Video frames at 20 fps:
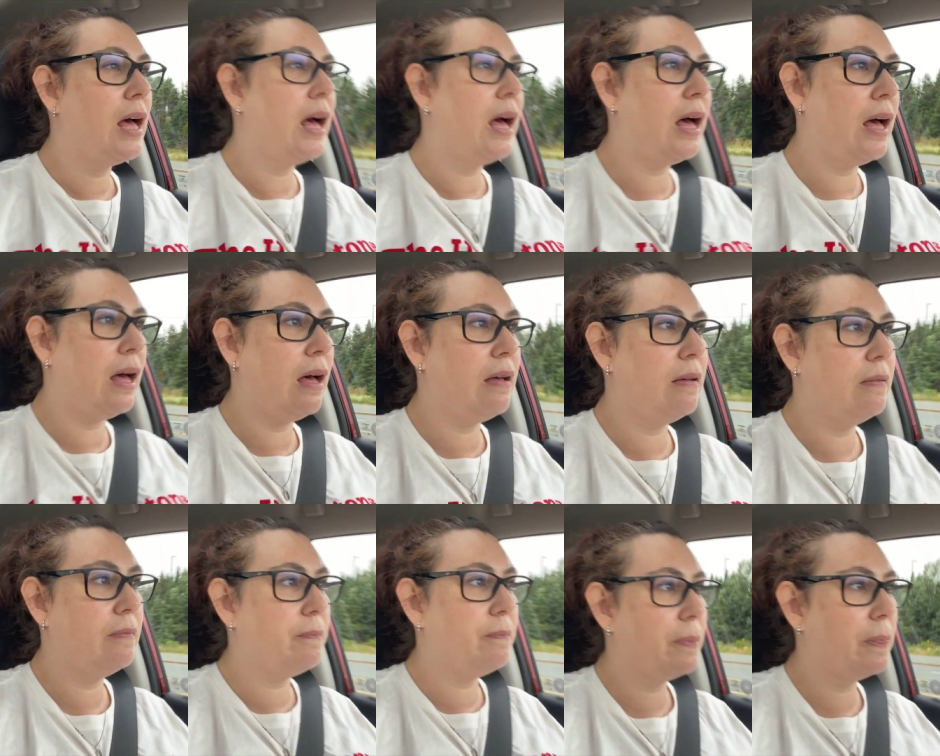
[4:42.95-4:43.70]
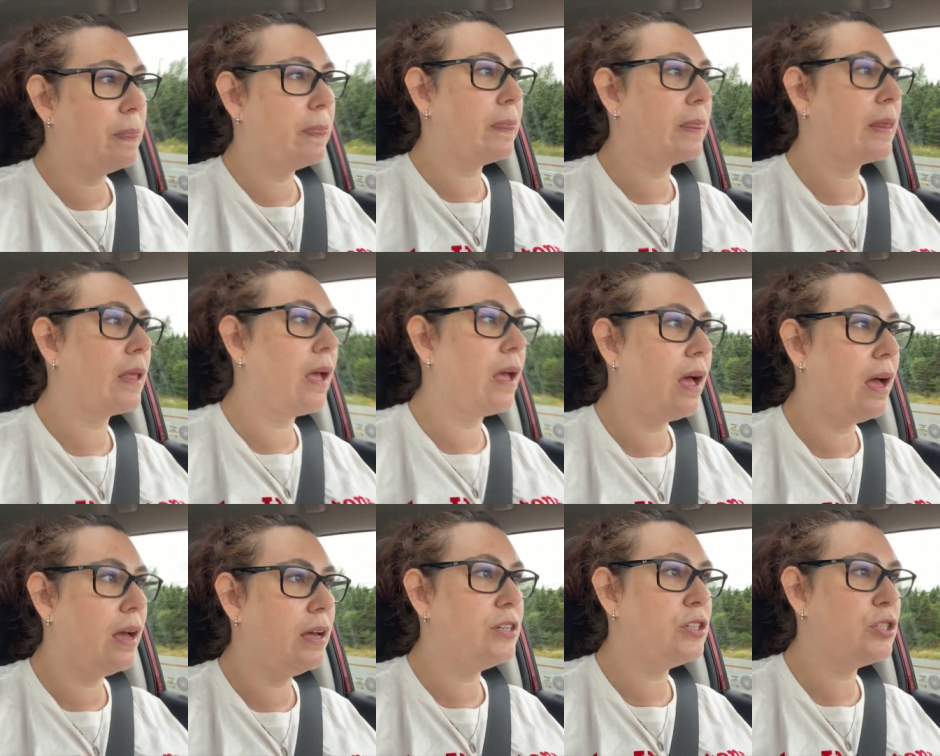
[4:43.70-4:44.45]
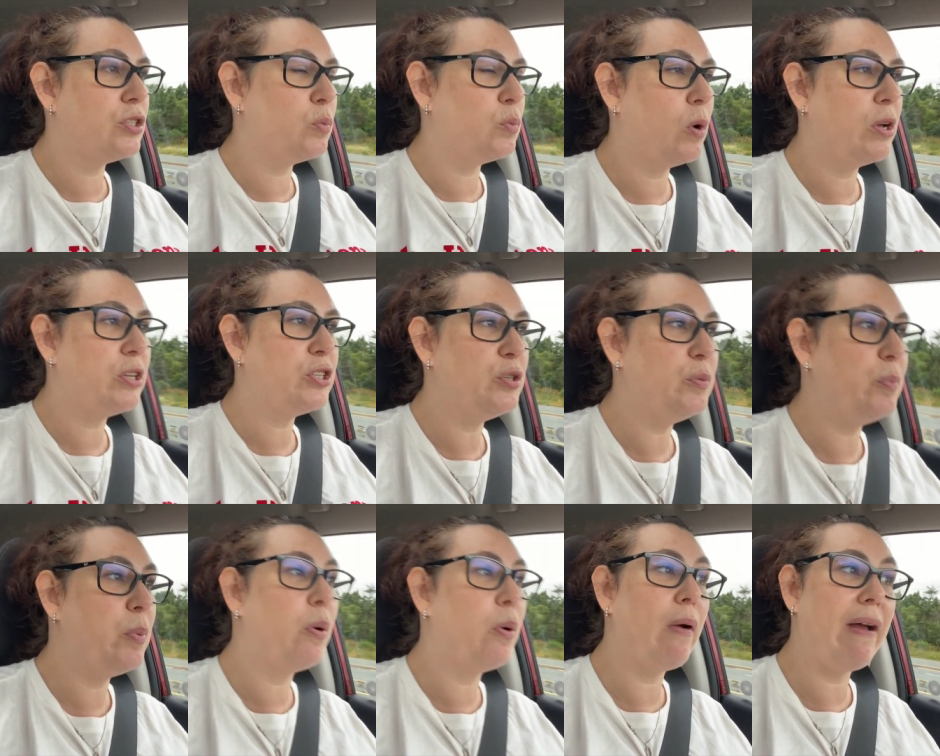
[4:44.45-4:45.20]
Um, I just want to
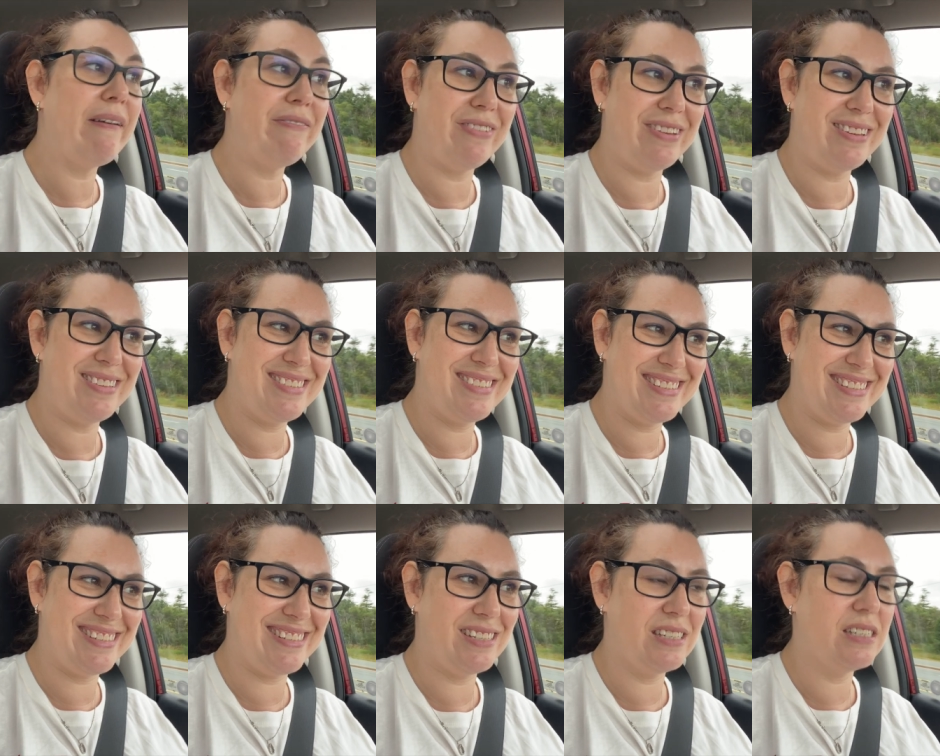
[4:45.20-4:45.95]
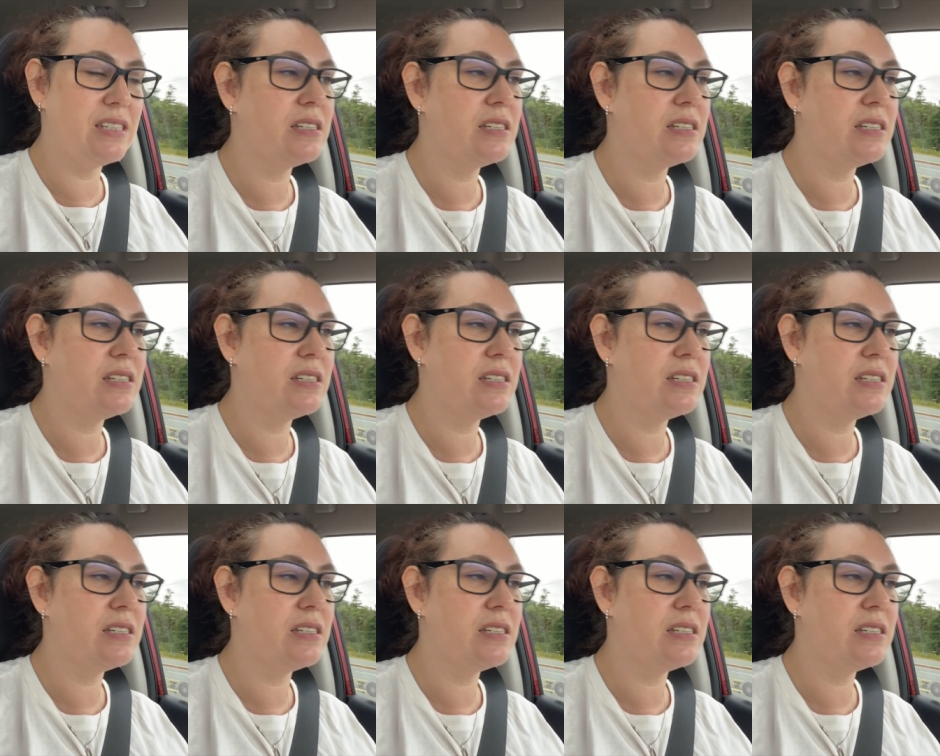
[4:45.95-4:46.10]
preface